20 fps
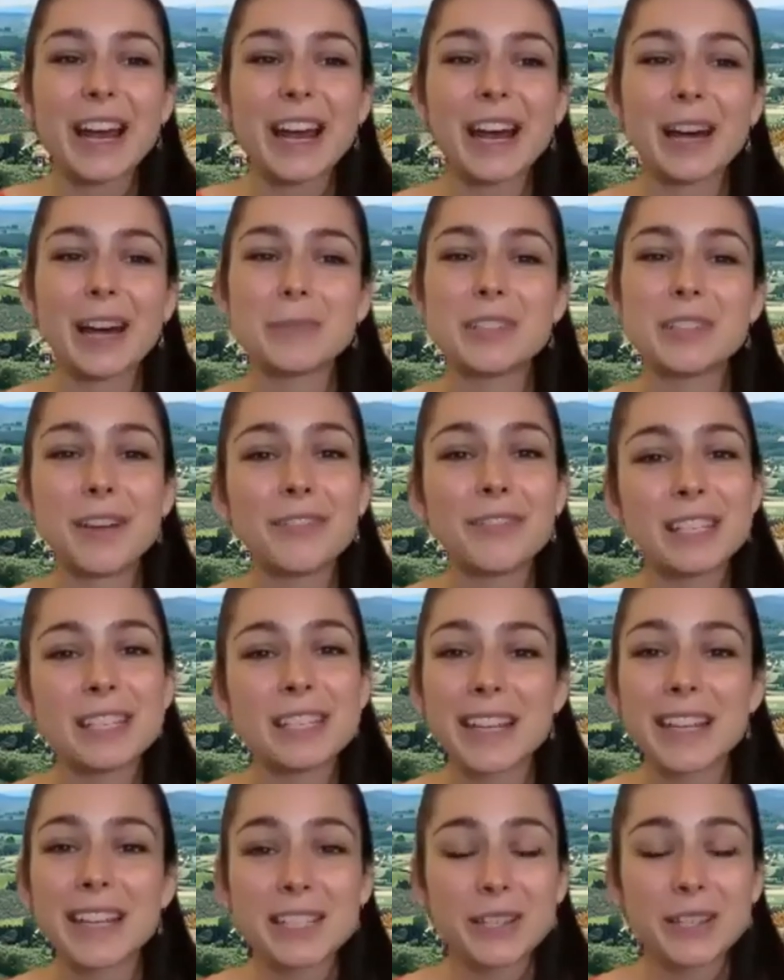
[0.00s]
Definitely
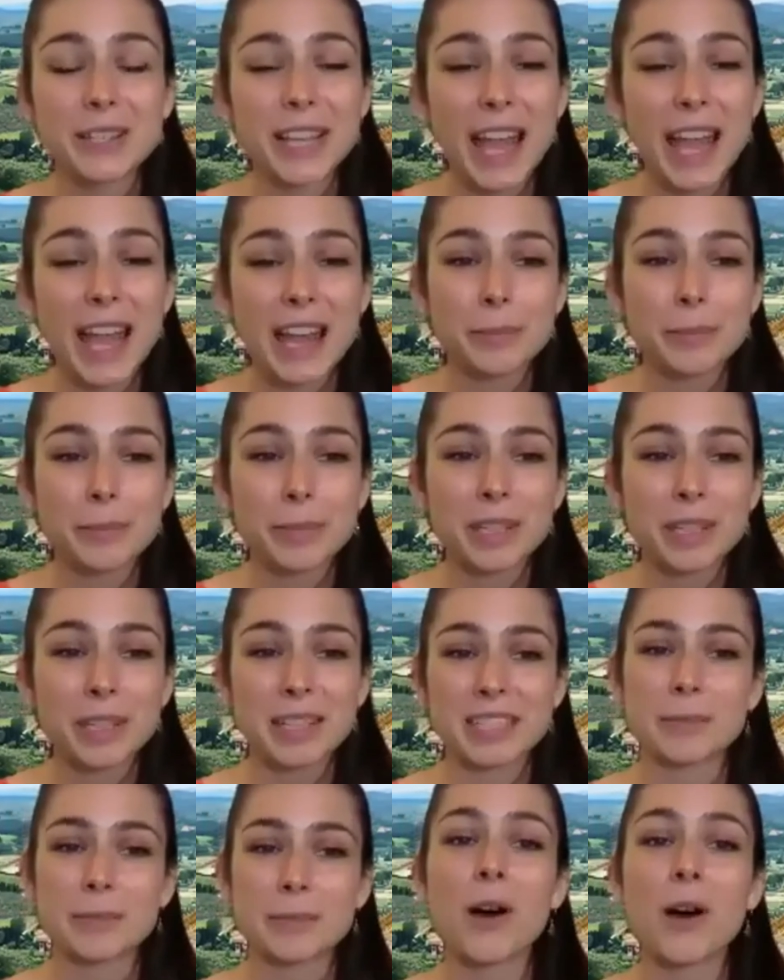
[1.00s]
stay till the end because
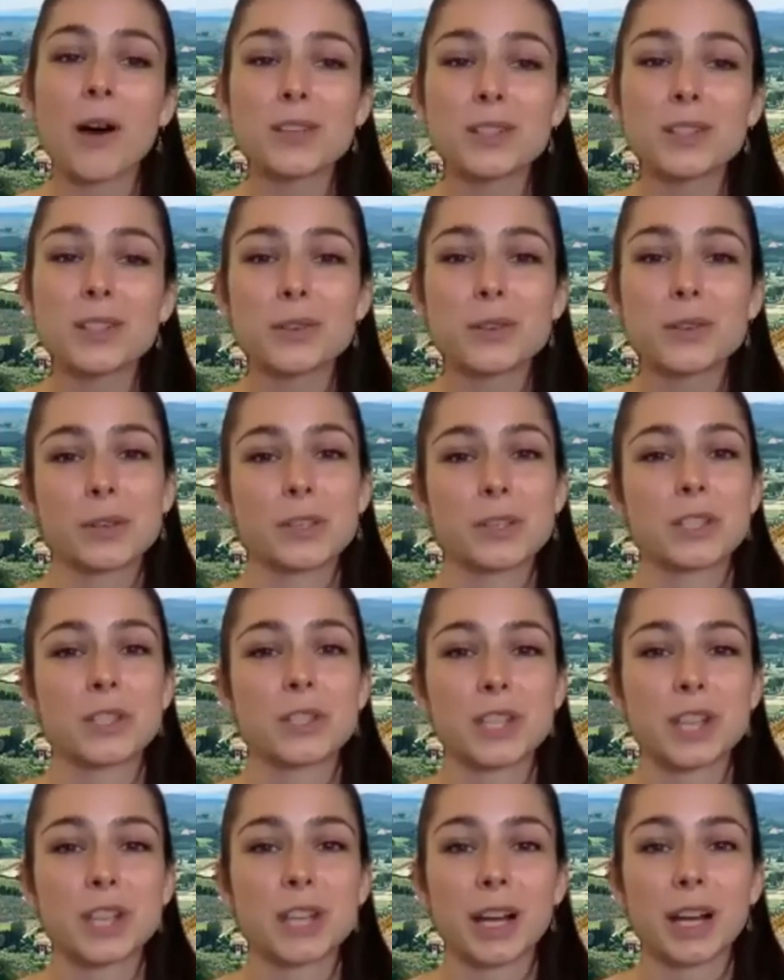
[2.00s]
I'm also going to
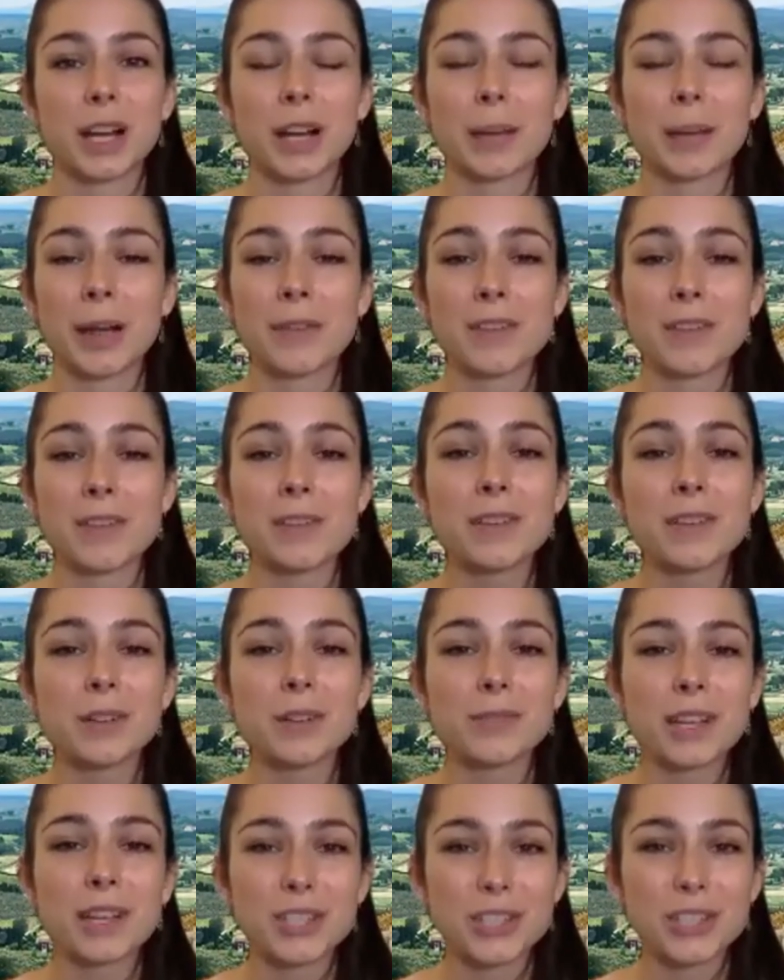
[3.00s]
share my favorite
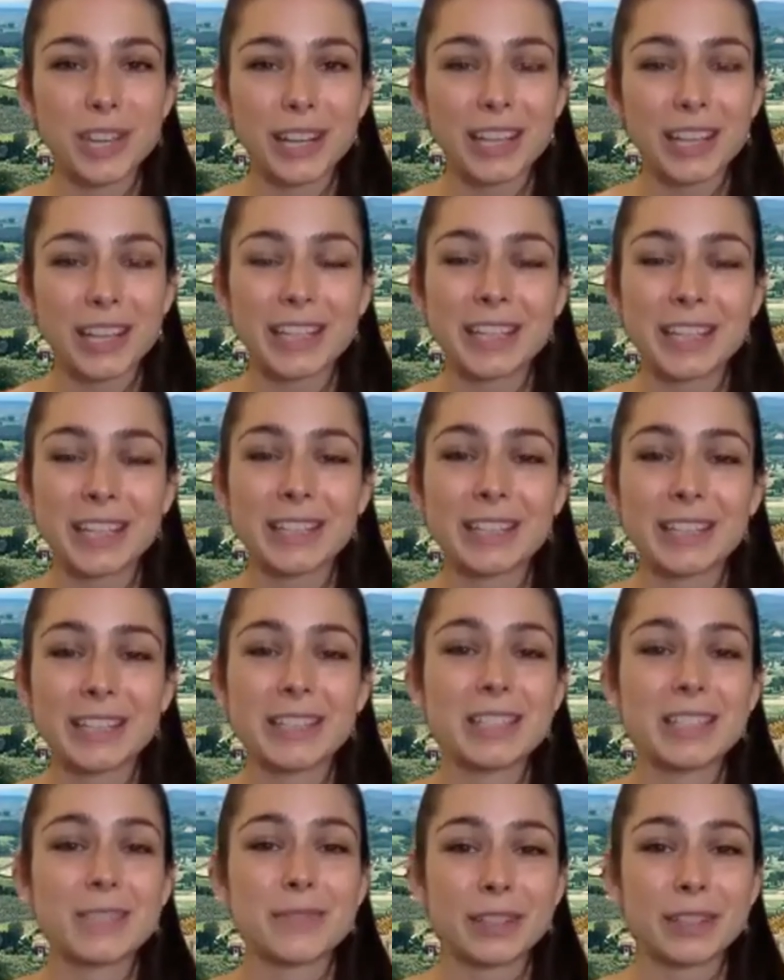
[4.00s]
restaurant in
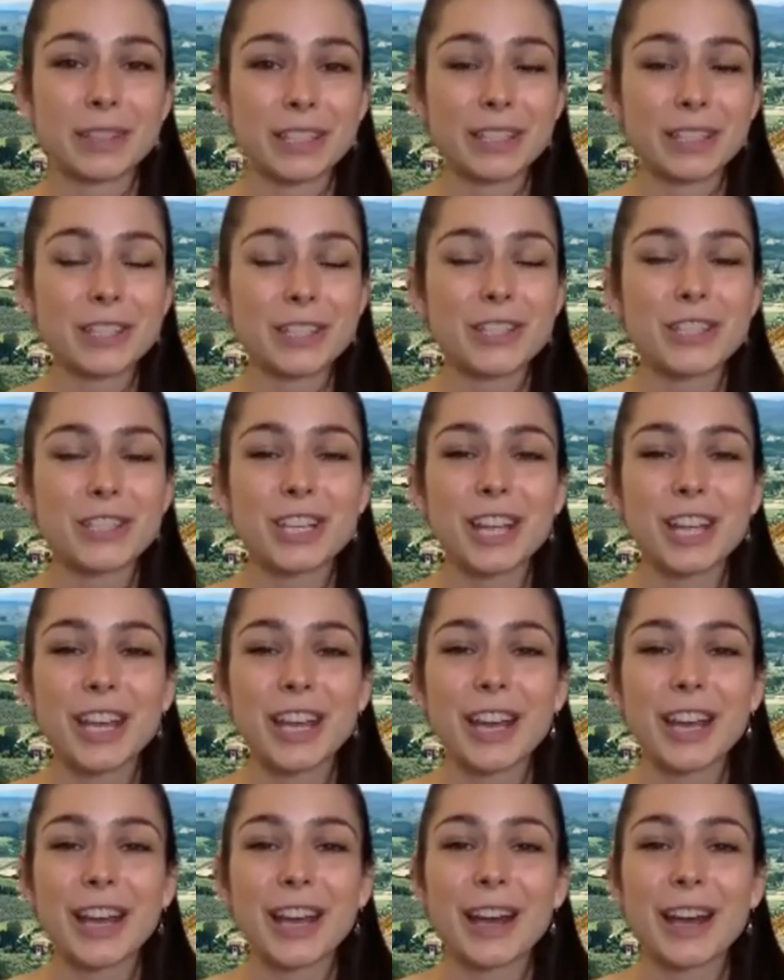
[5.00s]
this village,
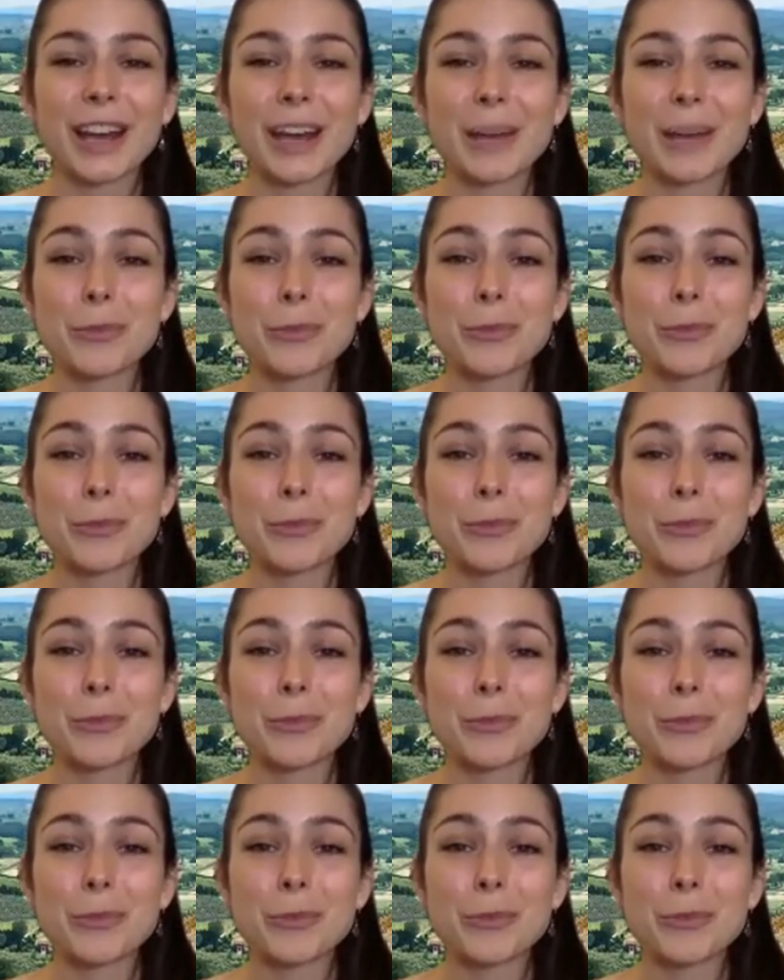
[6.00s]
which is
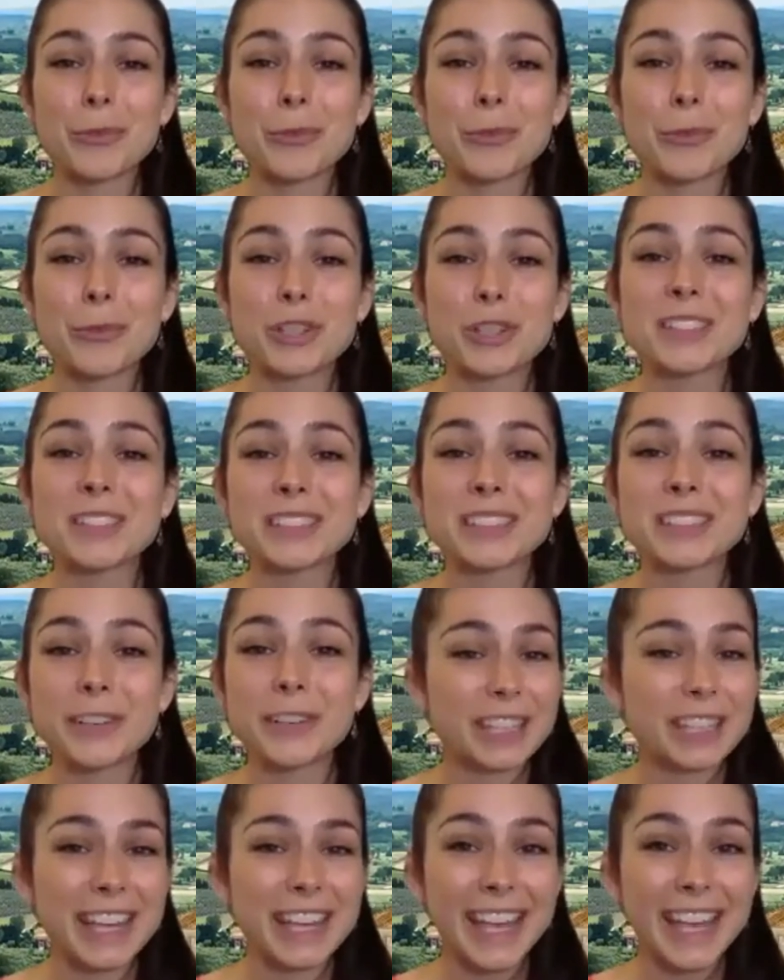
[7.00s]
literally hidden.
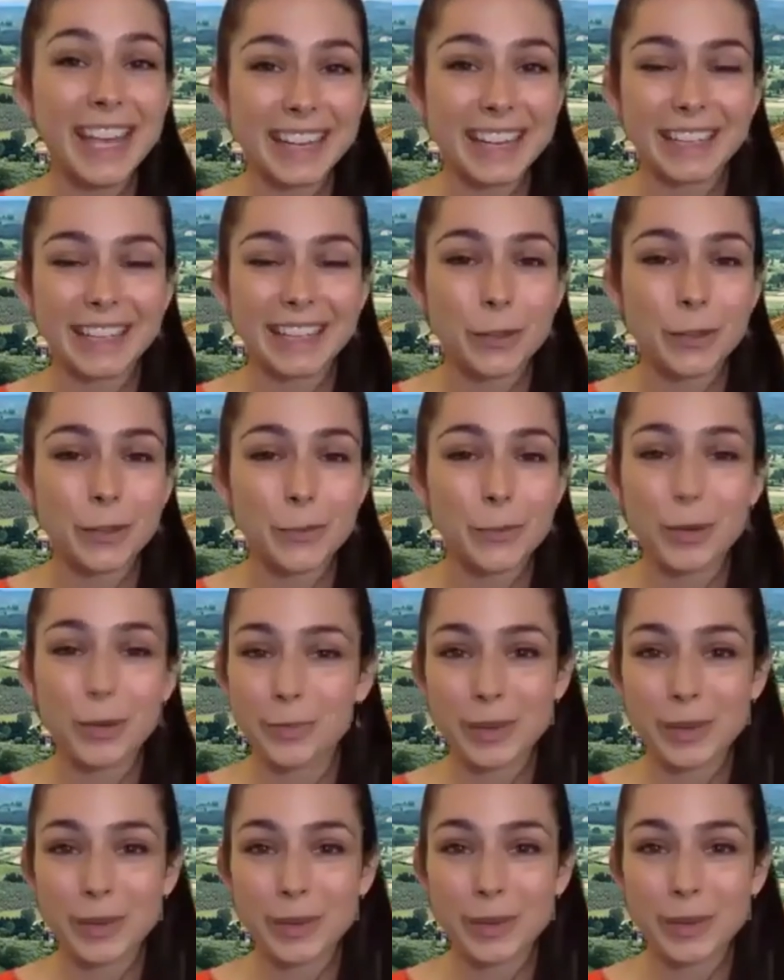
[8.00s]
You wouldn't be able
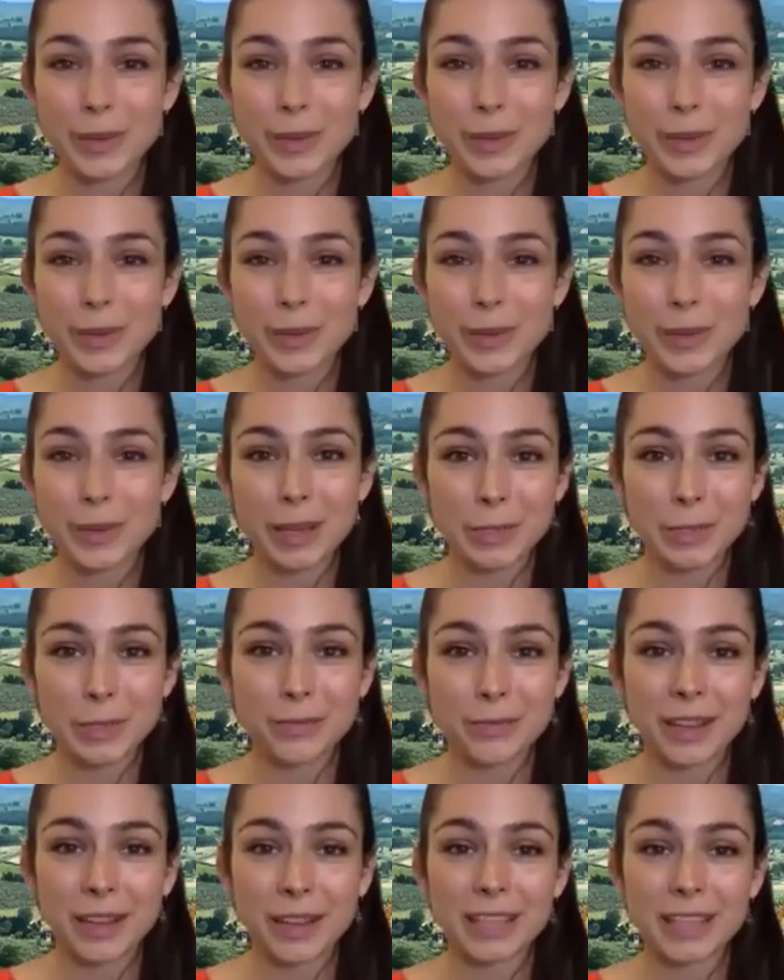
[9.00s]
to find it if you were
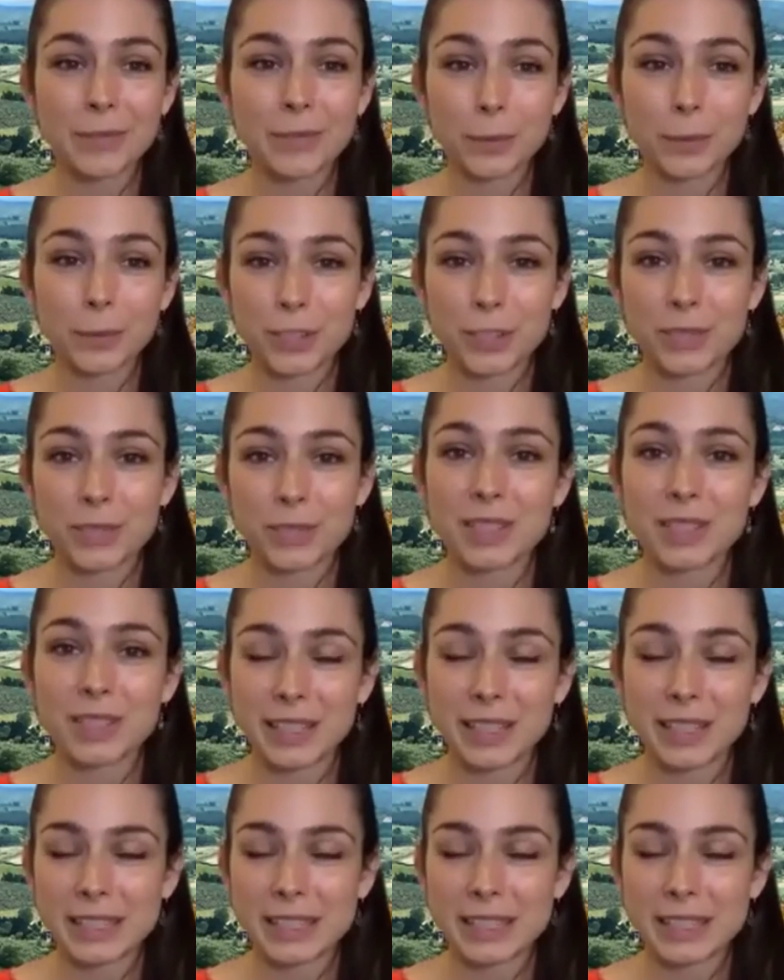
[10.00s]
just visiting the city.